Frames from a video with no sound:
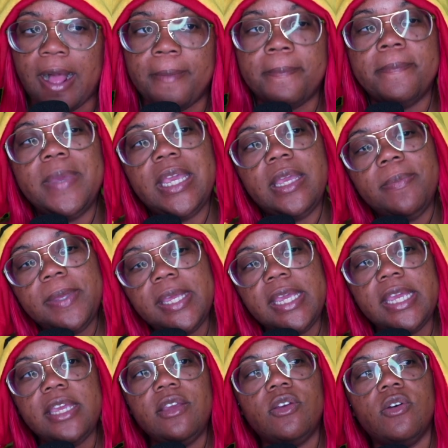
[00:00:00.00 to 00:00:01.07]
Maybe
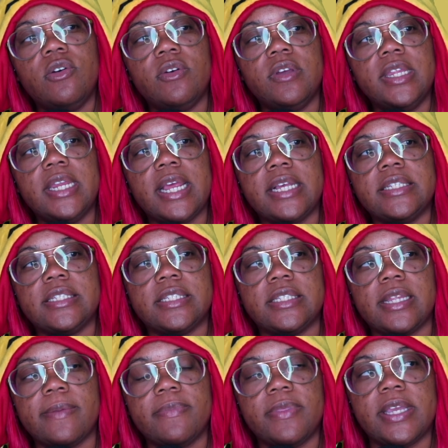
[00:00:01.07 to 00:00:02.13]
he could, as a
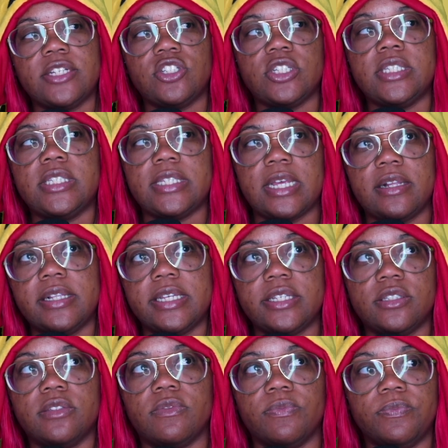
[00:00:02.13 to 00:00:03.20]
sub thing, just sell
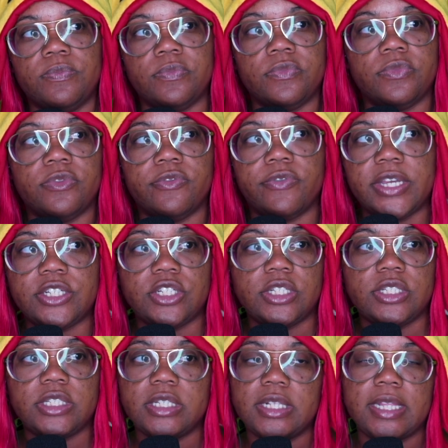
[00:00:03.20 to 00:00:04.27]
his
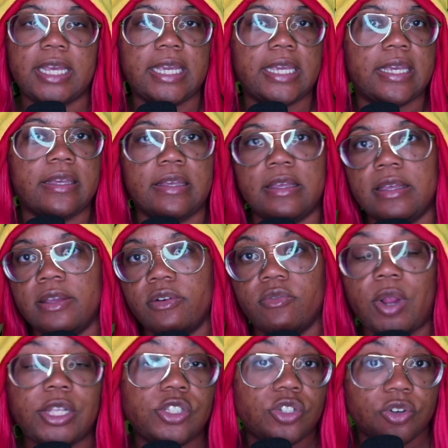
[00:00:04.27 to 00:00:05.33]
veggies to like
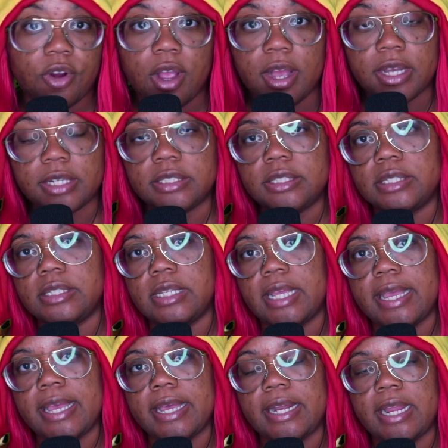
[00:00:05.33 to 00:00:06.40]
restaurants
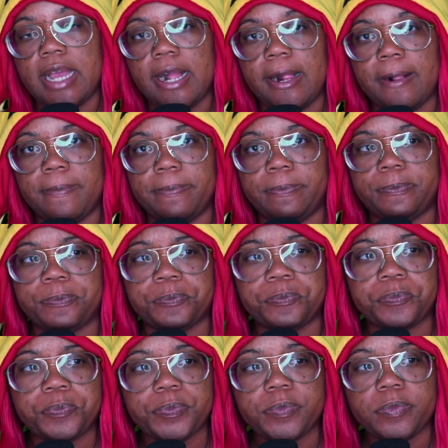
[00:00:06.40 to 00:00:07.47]
and
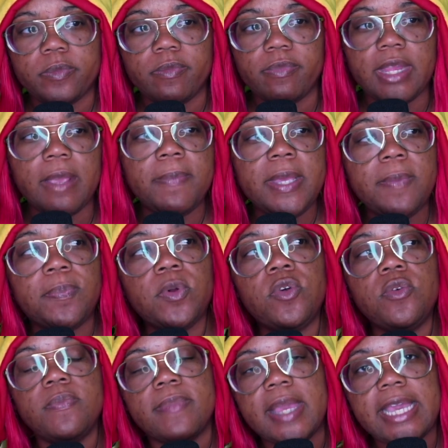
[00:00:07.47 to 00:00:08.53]
people
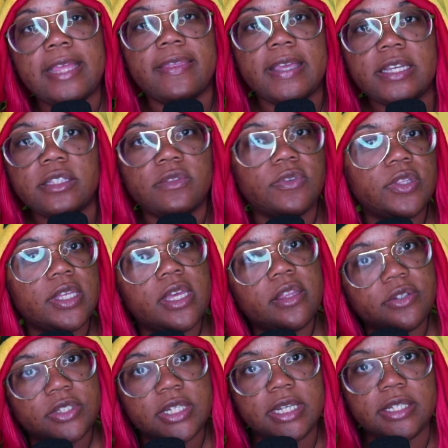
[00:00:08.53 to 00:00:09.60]
who make things for the
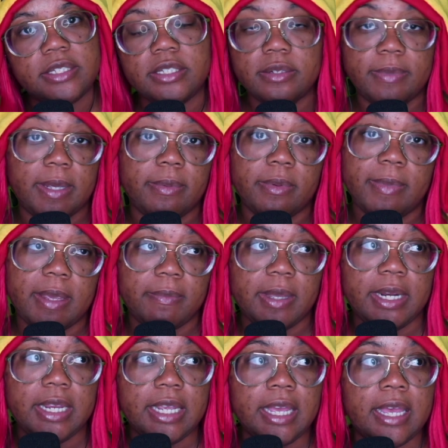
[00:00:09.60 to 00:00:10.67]
other stands to maybe make
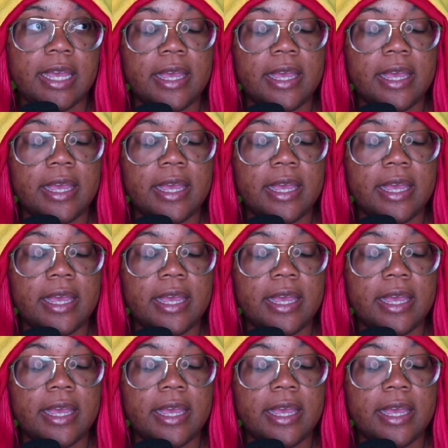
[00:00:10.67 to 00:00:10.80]
money.